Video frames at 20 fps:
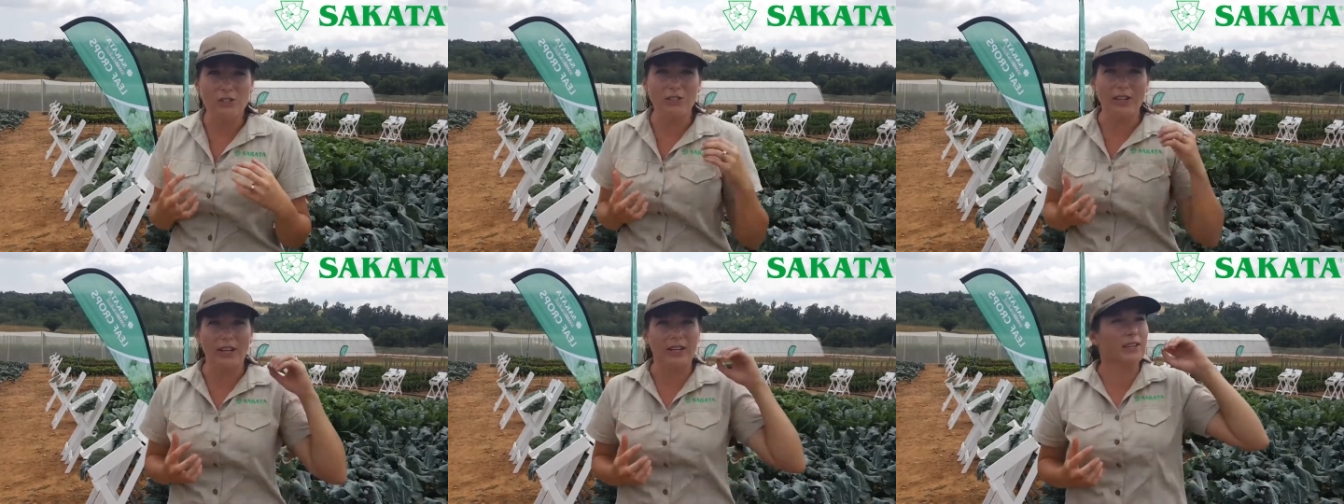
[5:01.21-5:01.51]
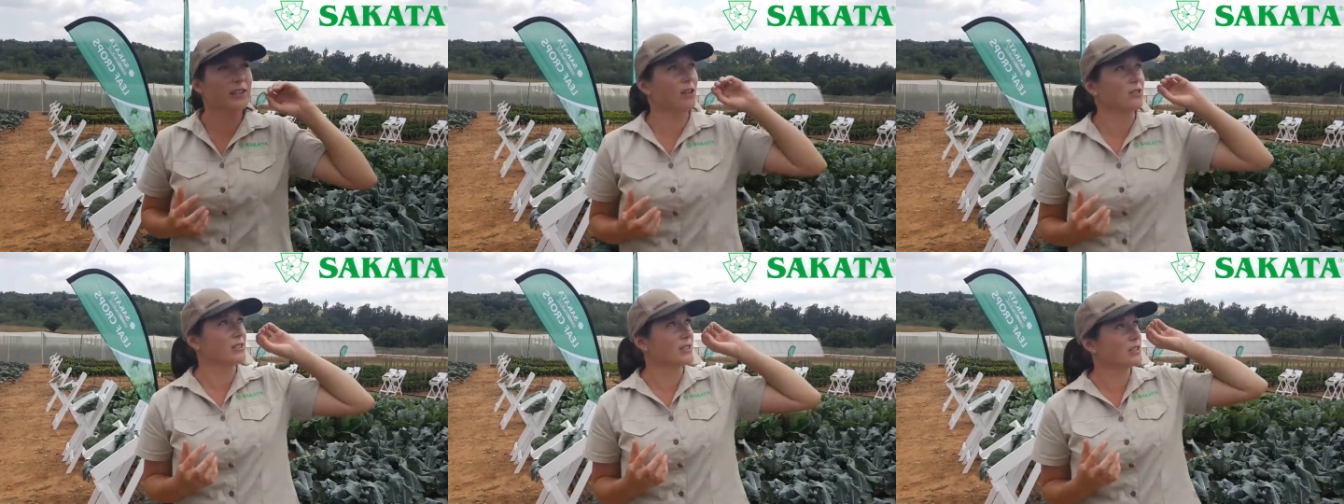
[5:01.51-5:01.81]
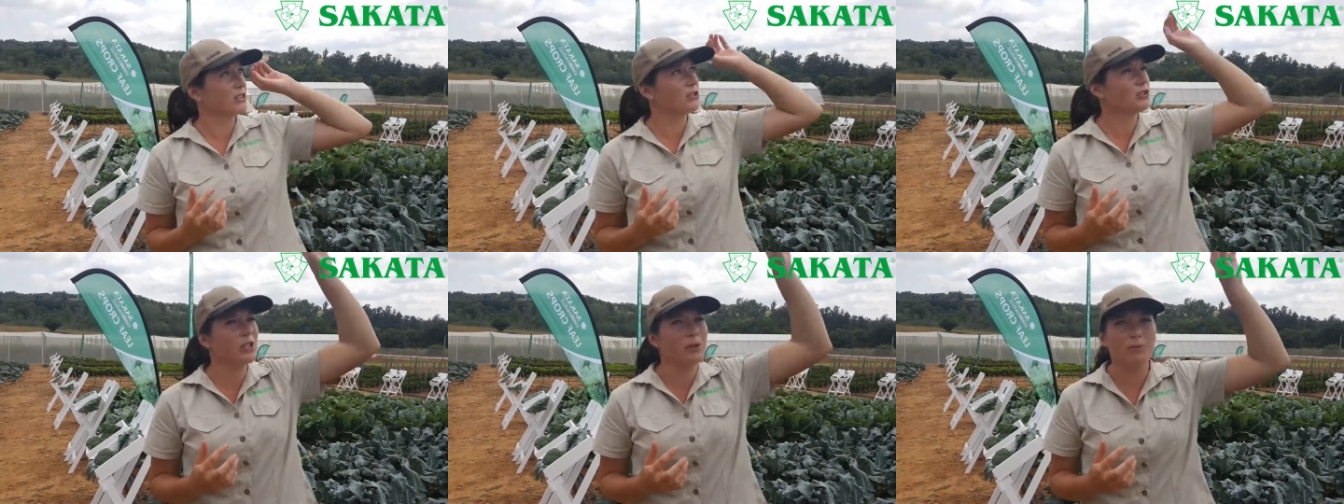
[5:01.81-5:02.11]
to getting those
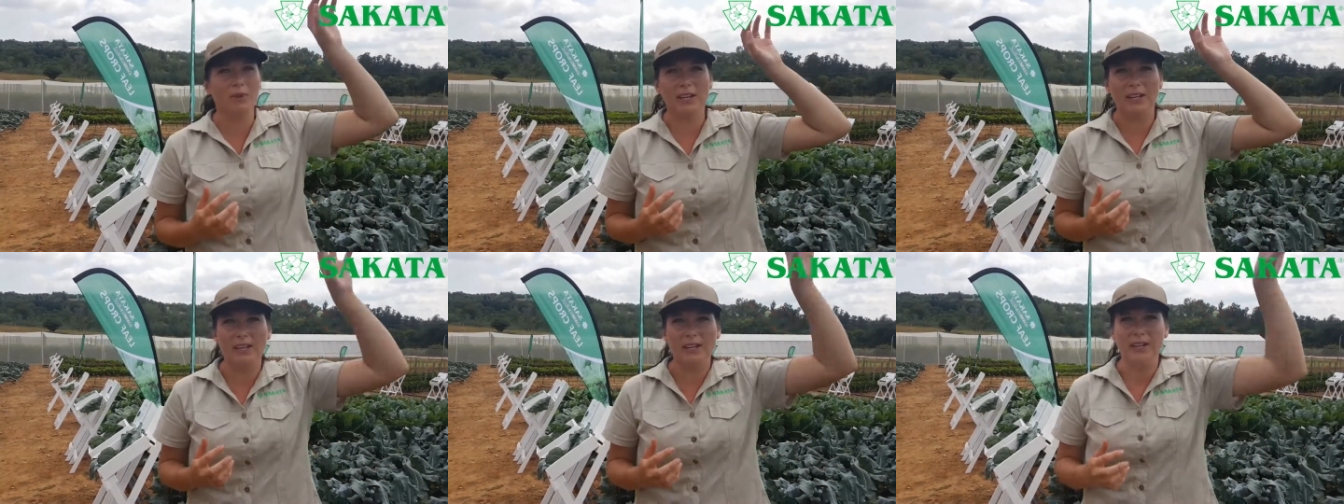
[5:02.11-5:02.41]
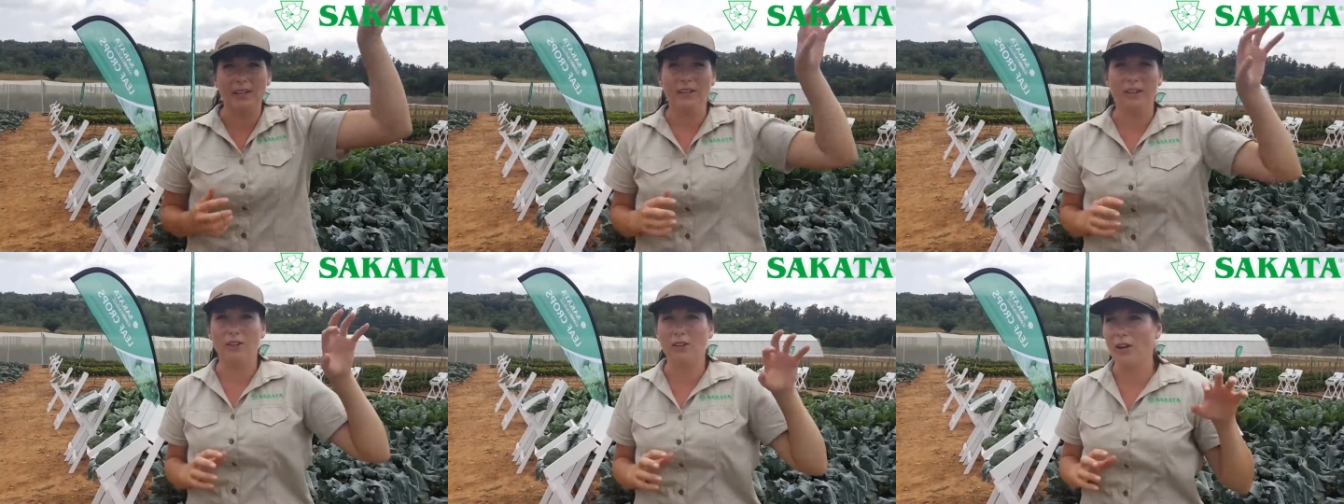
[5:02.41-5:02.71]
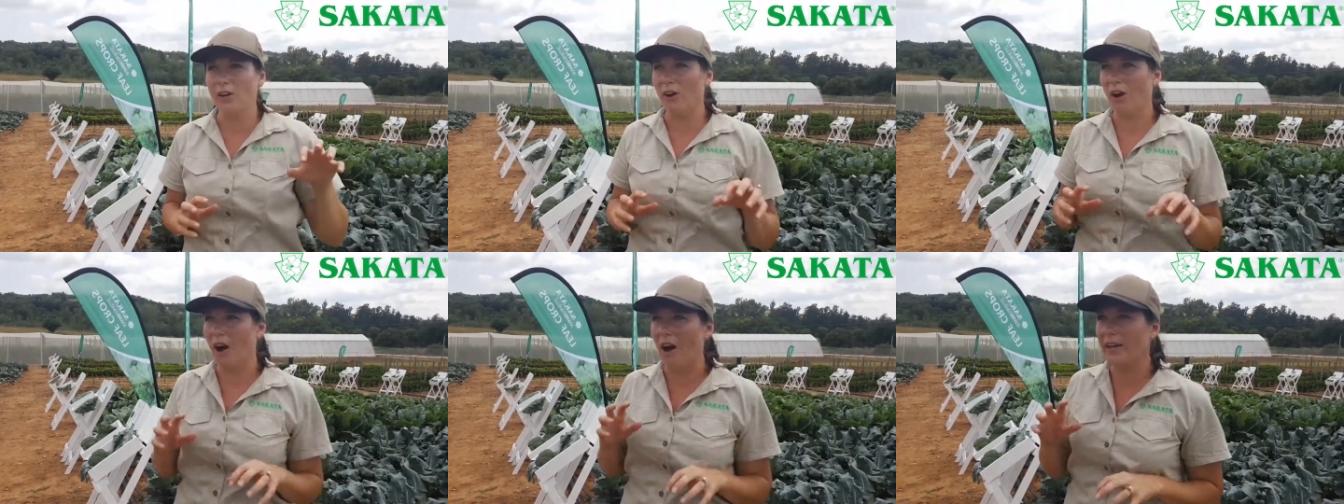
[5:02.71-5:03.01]
extremely you
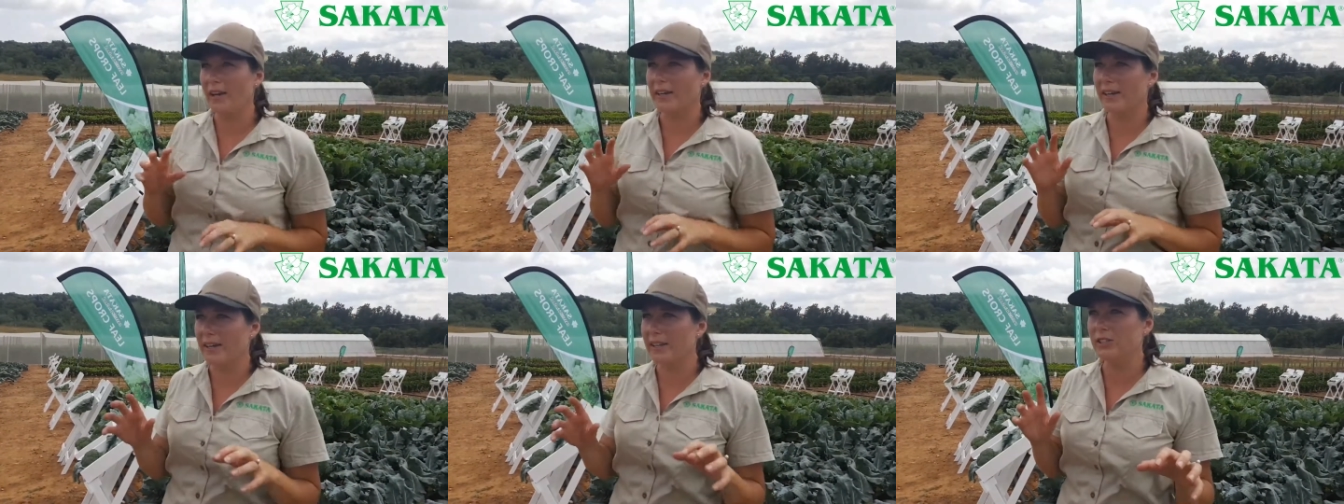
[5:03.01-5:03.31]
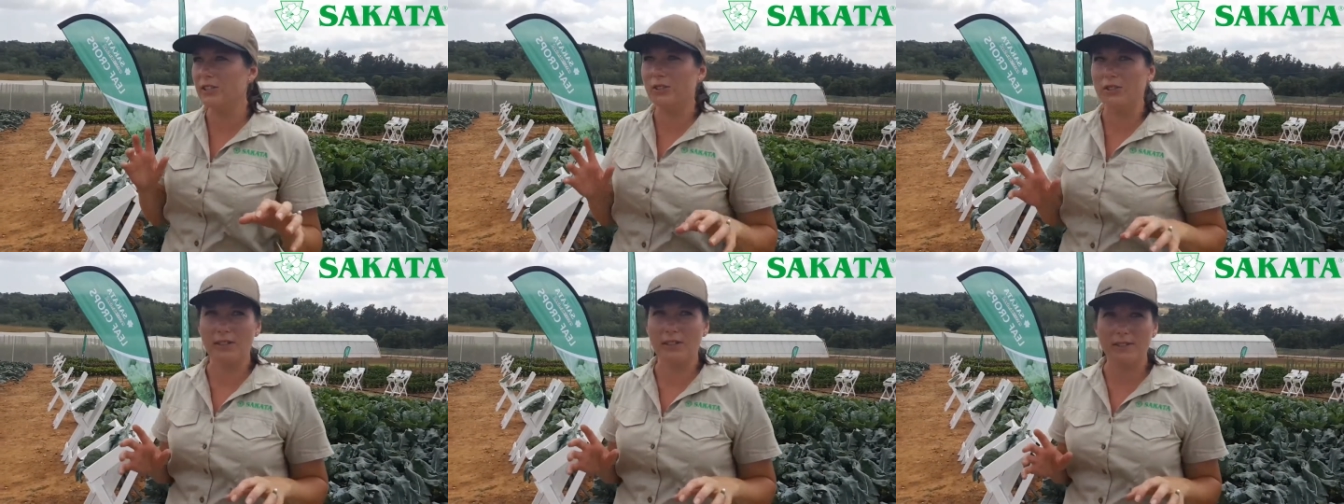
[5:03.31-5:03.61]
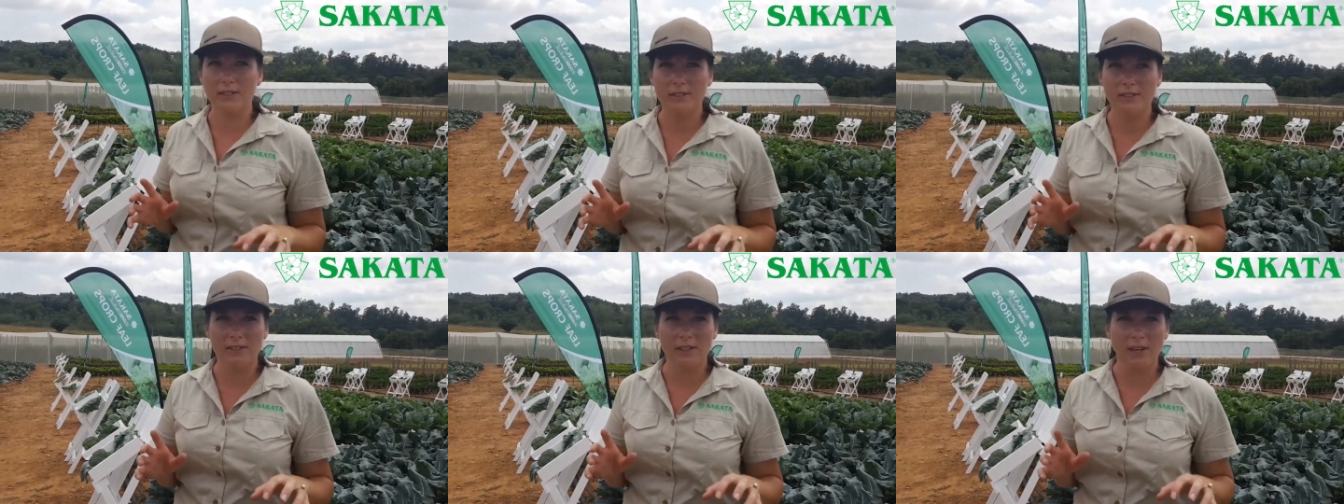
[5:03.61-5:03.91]
know high heat
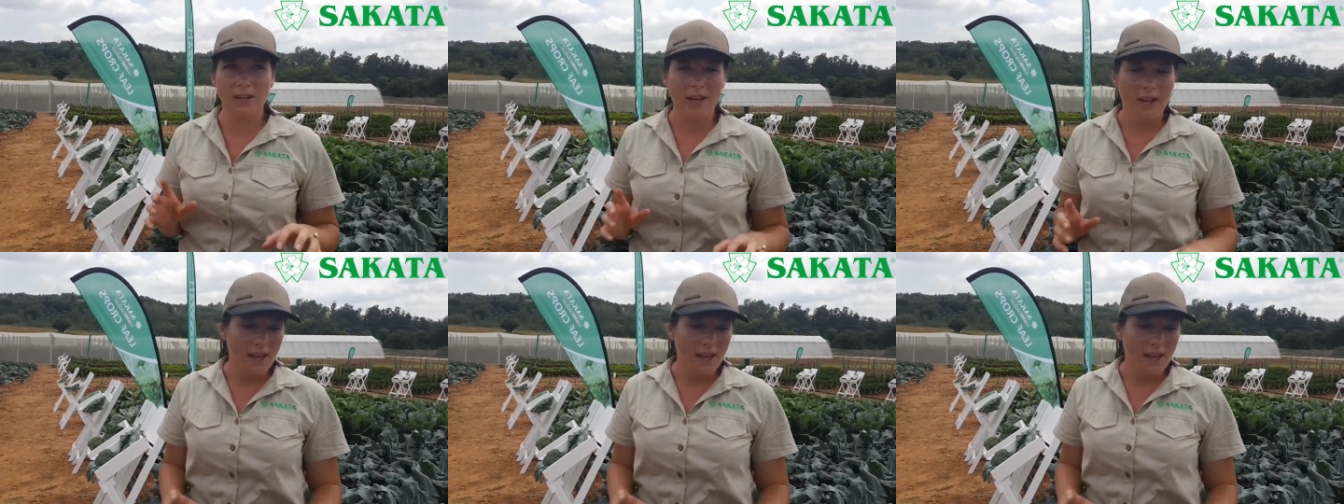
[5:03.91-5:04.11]
units